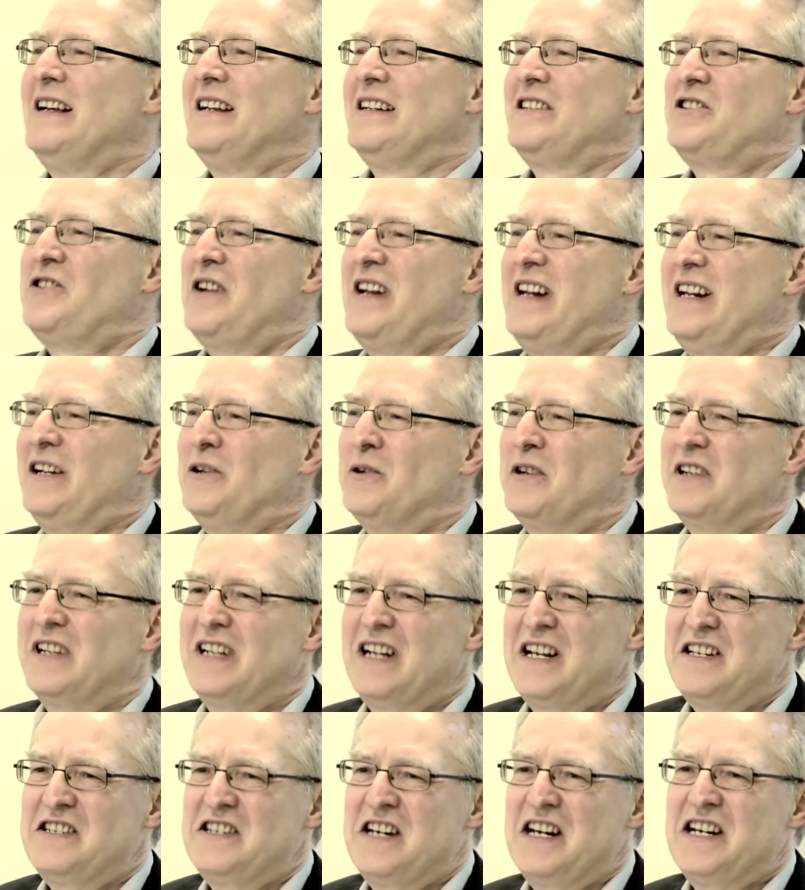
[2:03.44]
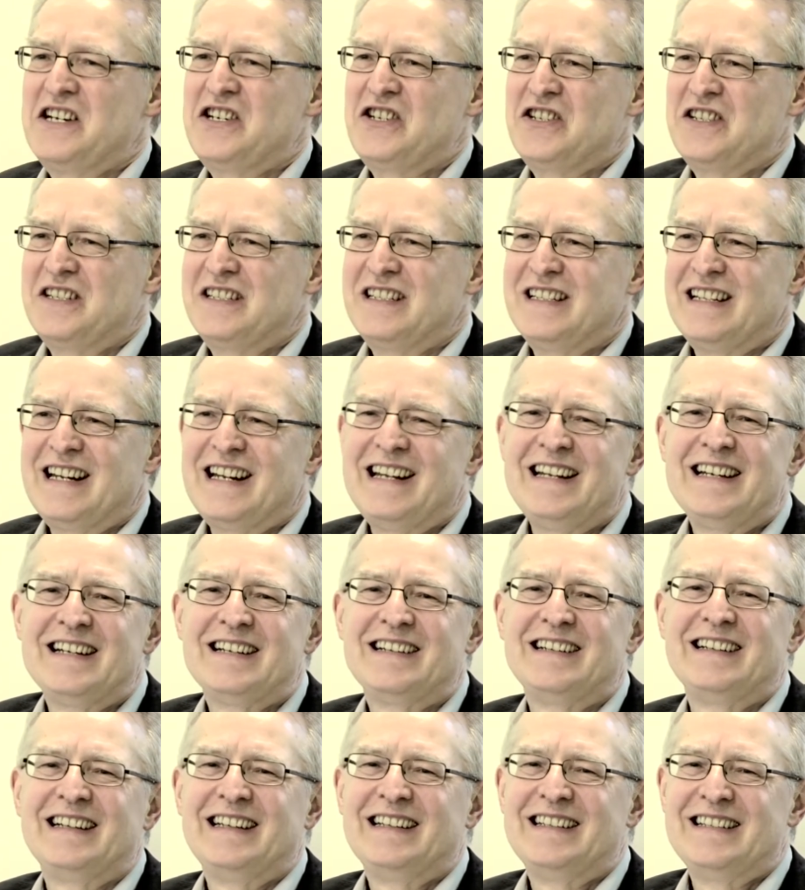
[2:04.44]
training organization
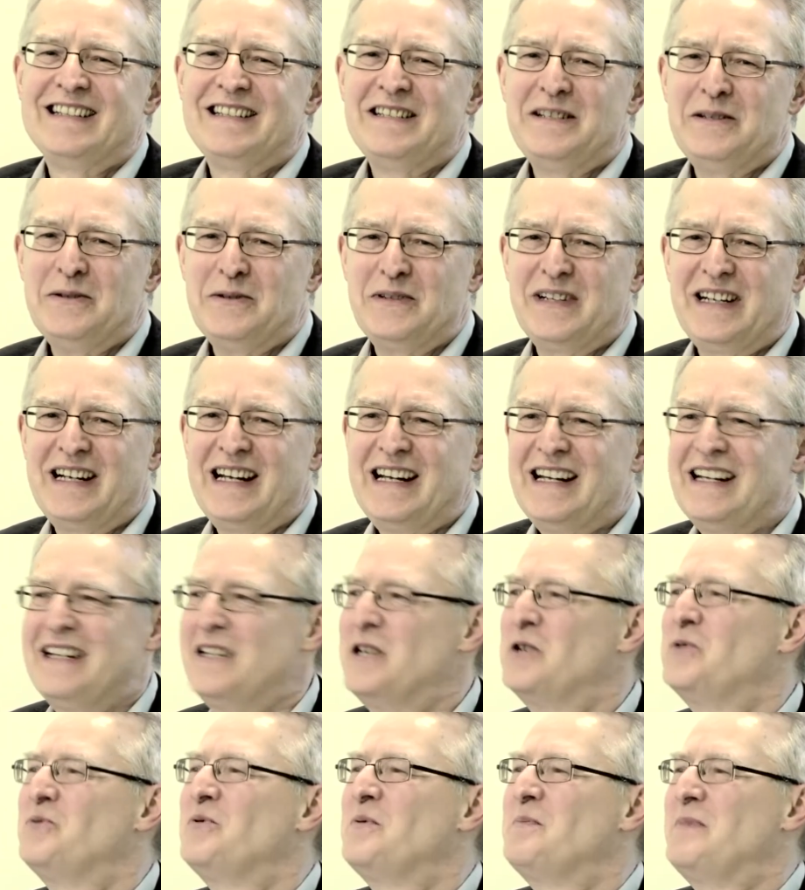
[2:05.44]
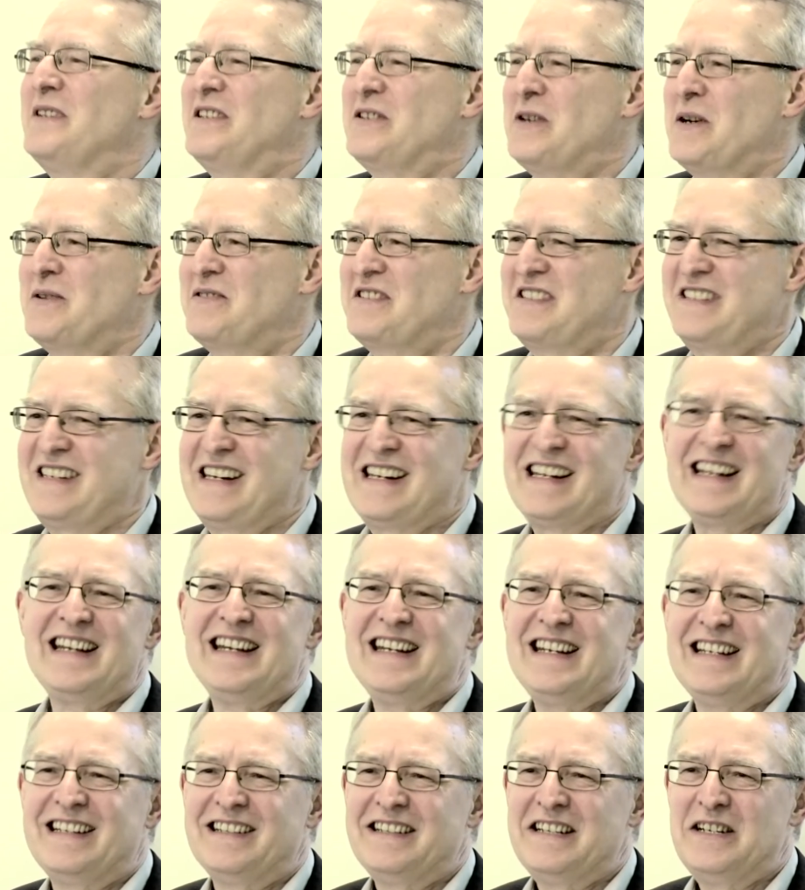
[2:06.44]
here in the UK who would be sort of sitting
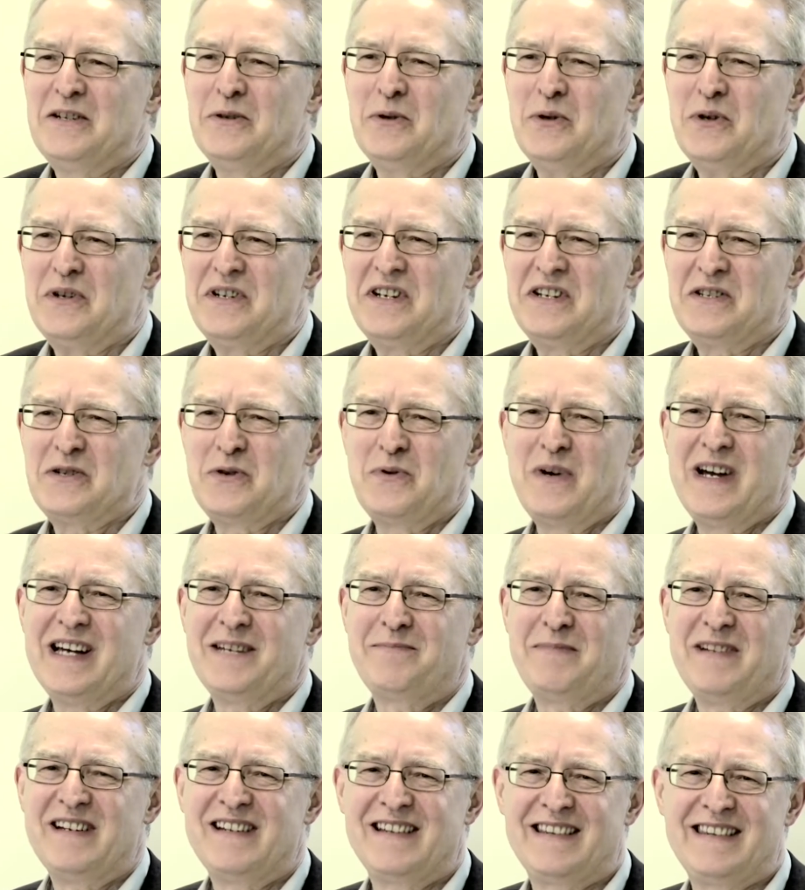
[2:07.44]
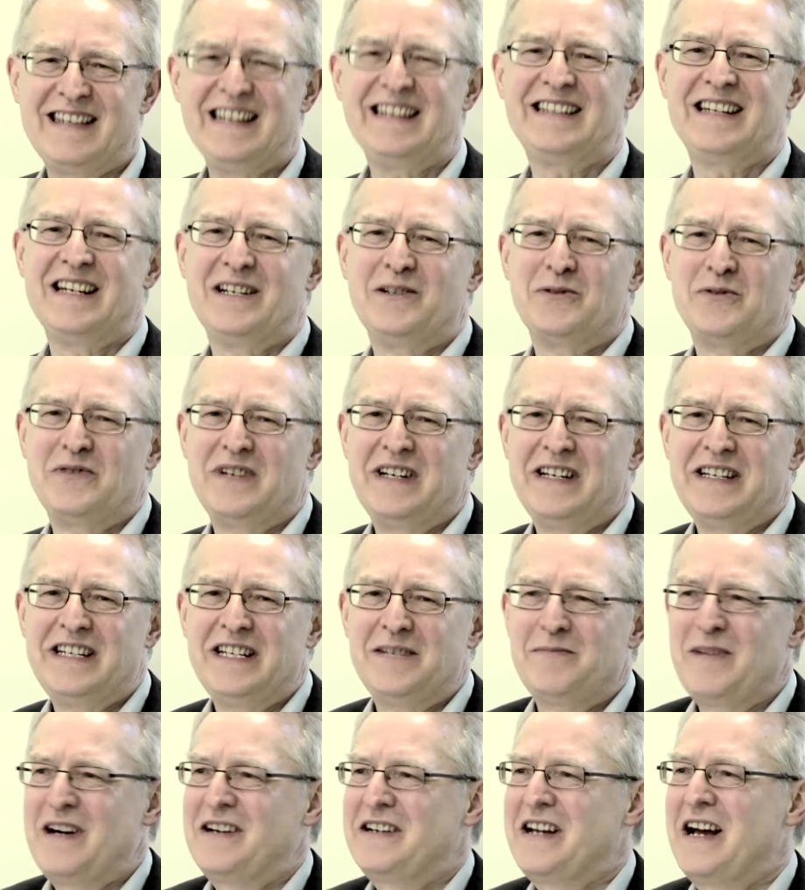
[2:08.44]
here in the audience who had been thinking already
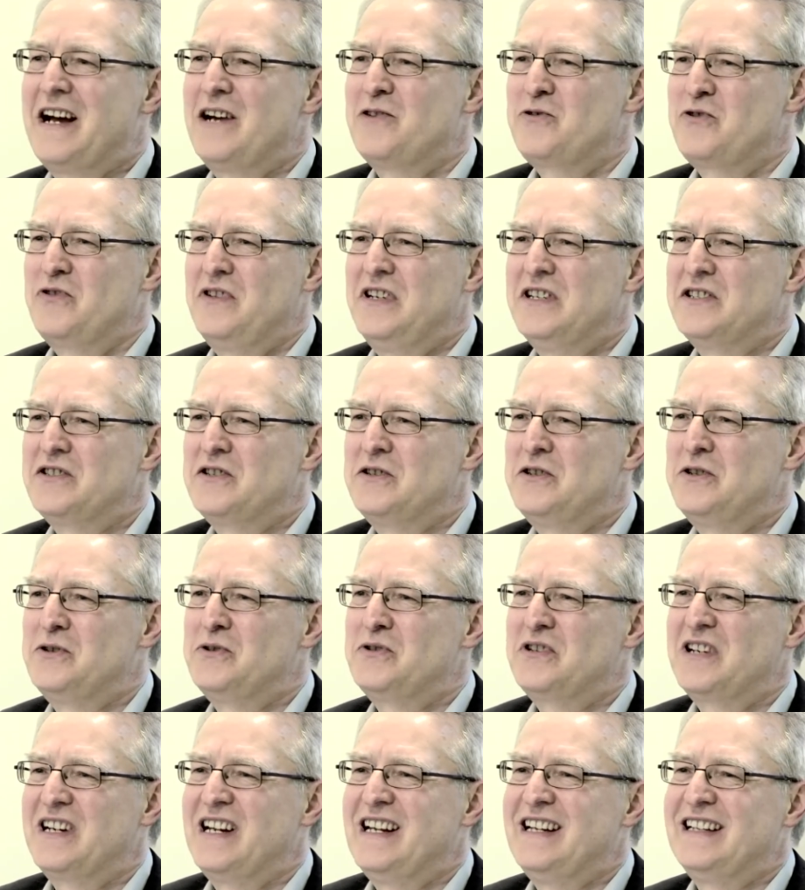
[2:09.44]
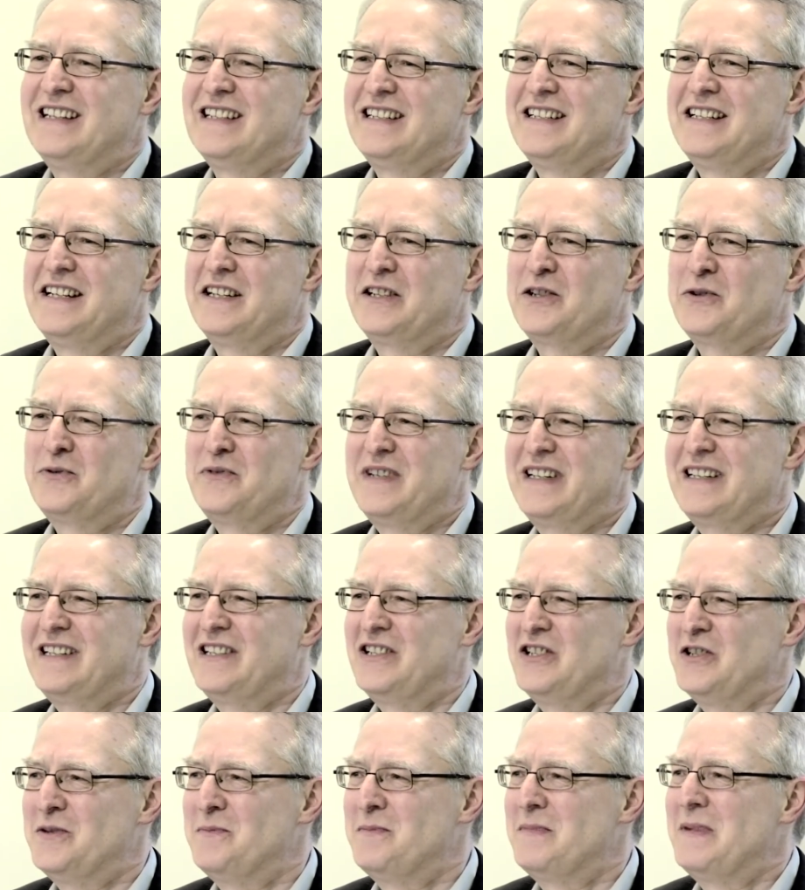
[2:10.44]
about how to introduce kink in their
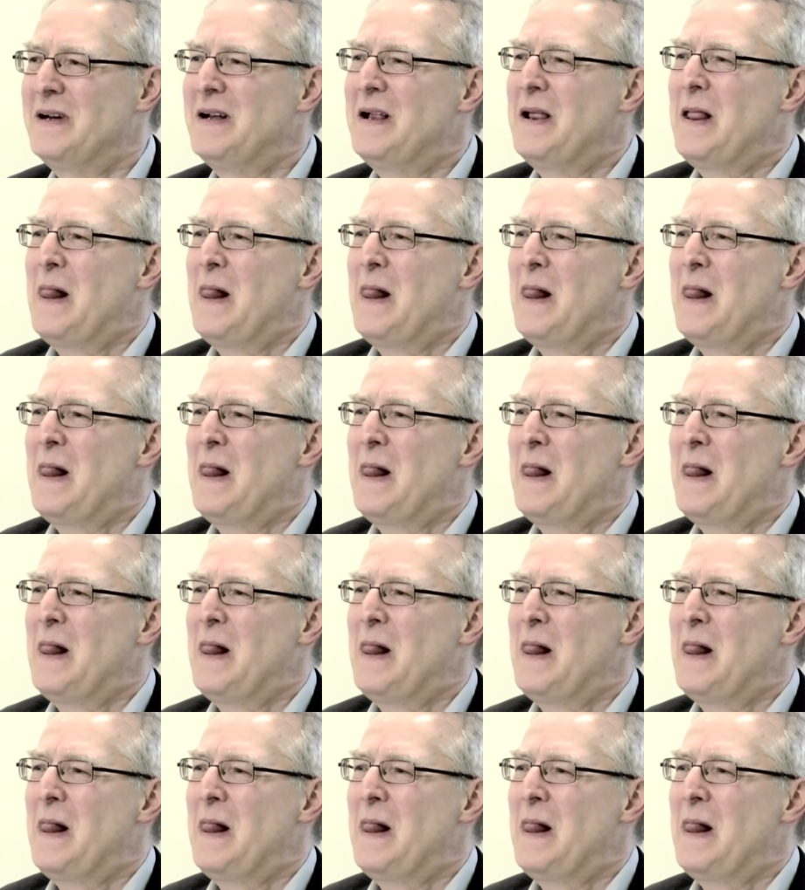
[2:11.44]
curriculum